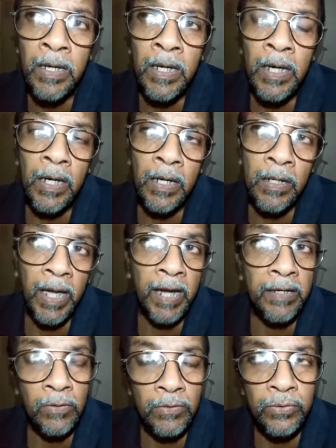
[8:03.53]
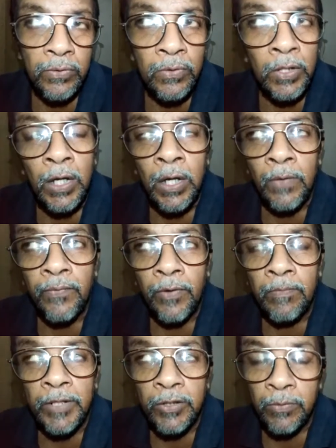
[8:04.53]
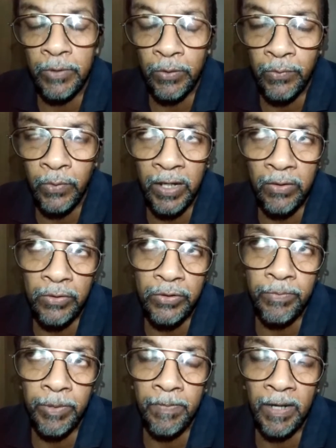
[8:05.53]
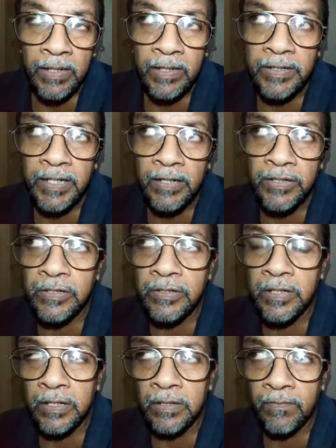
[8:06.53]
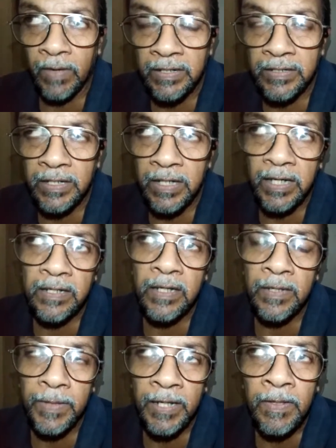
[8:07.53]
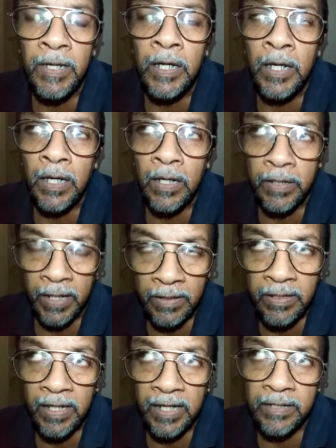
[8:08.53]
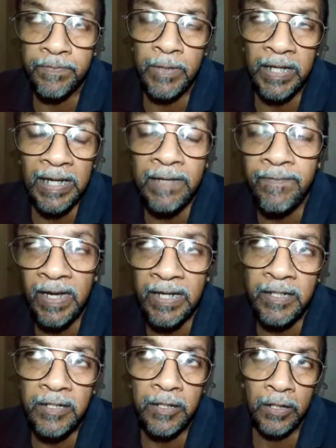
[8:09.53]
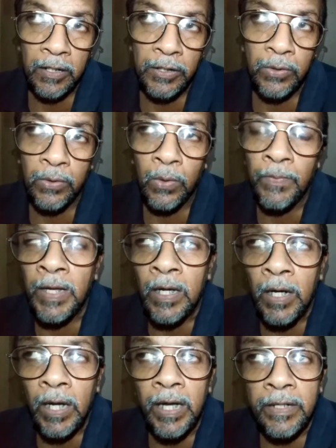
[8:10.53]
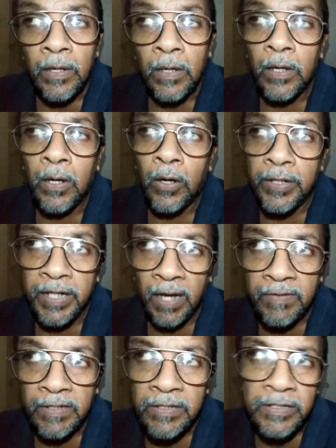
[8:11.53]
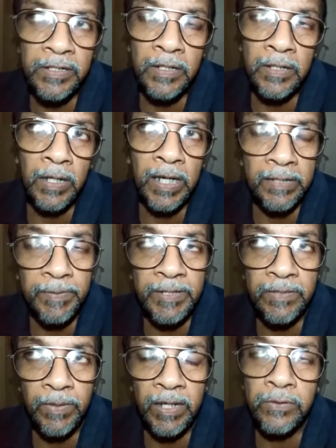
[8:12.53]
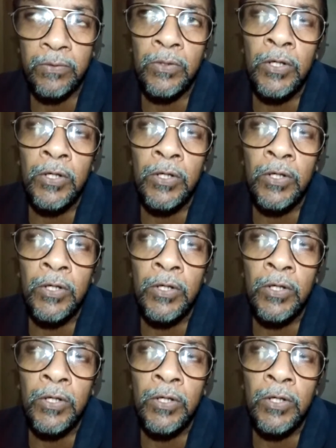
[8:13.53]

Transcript: and also from the Nugegoda Supermarket Junction, once again another elevated on towers expressway to